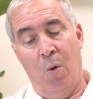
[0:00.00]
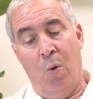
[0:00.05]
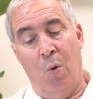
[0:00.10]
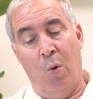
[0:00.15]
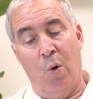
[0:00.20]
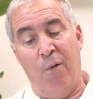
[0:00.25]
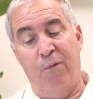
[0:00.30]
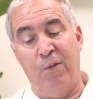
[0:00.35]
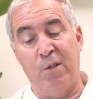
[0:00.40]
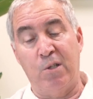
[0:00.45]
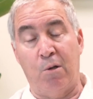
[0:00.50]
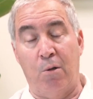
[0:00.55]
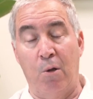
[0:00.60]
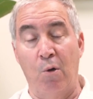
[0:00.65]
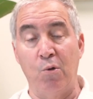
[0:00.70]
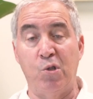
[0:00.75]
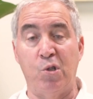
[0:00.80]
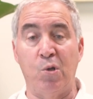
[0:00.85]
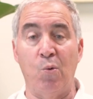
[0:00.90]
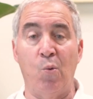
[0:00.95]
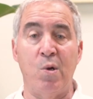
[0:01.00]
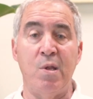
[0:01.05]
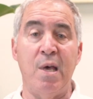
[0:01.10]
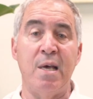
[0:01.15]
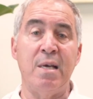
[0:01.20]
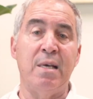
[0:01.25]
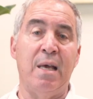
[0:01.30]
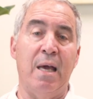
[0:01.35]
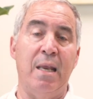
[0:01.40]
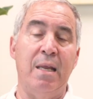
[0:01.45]
or if it's close to where
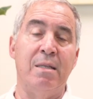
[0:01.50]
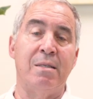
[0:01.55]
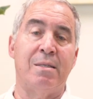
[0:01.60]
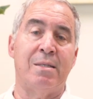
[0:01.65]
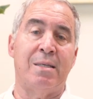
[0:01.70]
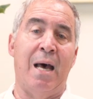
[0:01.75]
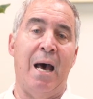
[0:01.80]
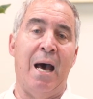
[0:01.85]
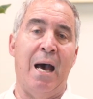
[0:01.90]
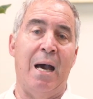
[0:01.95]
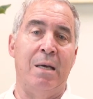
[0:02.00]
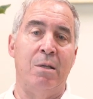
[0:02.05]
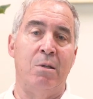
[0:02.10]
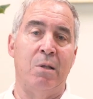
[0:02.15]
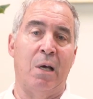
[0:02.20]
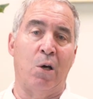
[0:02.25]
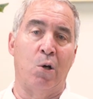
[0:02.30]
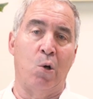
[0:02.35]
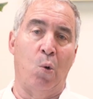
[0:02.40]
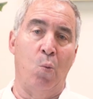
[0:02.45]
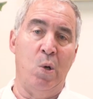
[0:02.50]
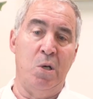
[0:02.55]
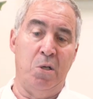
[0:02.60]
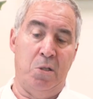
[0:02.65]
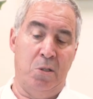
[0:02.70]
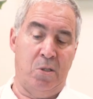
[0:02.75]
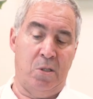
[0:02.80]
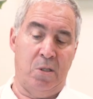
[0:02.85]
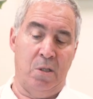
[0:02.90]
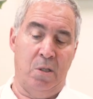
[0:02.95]
they can get inside, like on a
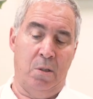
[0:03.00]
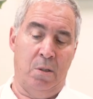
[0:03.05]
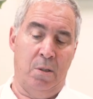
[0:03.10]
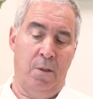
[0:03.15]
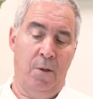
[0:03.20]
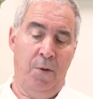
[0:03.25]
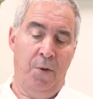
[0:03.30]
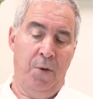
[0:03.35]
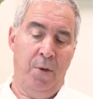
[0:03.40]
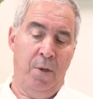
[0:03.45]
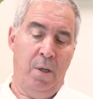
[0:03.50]
windowsill.